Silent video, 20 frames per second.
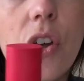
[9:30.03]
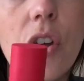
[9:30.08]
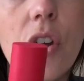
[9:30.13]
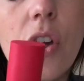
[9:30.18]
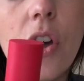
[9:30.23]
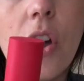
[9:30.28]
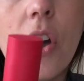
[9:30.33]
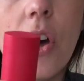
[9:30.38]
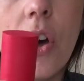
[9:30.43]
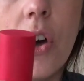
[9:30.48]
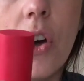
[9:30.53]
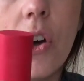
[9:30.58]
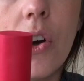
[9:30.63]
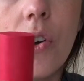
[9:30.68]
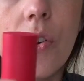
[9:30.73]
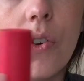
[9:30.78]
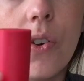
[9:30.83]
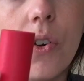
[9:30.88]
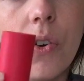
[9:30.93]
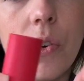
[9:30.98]

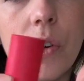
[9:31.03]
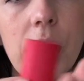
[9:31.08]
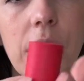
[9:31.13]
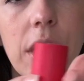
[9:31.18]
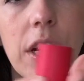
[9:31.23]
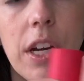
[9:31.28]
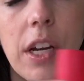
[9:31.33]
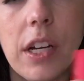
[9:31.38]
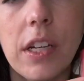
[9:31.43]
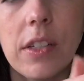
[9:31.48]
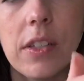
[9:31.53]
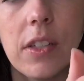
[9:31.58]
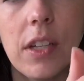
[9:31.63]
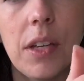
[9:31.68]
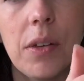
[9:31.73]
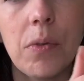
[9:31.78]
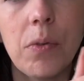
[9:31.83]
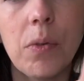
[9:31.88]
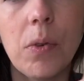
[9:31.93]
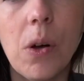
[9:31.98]
no corners.
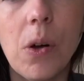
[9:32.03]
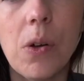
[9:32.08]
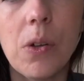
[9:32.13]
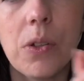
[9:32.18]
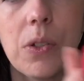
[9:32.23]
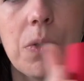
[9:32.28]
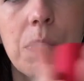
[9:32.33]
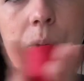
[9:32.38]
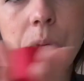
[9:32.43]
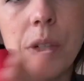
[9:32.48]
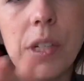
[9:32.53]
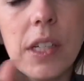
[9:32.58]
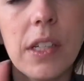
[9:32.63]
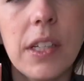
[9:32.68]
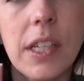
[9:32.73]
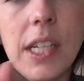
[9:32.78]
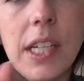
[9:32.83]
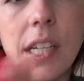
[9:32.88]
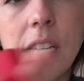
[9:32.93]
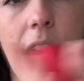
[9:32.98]
It rolls
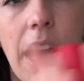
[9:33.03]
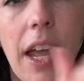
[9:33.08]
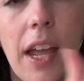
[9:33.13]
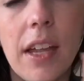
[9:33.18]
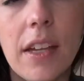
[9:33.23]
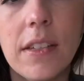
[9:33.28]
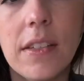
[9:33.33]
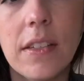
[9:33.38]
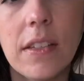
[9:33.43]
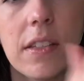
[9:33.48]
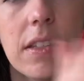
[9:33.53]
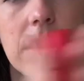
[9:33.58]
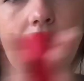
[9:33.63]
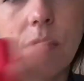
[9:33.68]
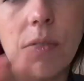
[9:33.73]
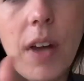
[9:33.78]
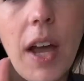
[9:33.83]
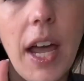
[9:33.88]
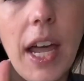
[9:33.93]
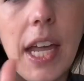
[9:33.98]
really nice,
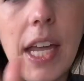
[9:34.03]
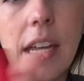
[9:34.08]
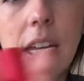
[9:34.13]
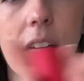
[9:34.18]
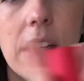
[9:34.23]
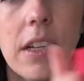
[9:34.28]
right?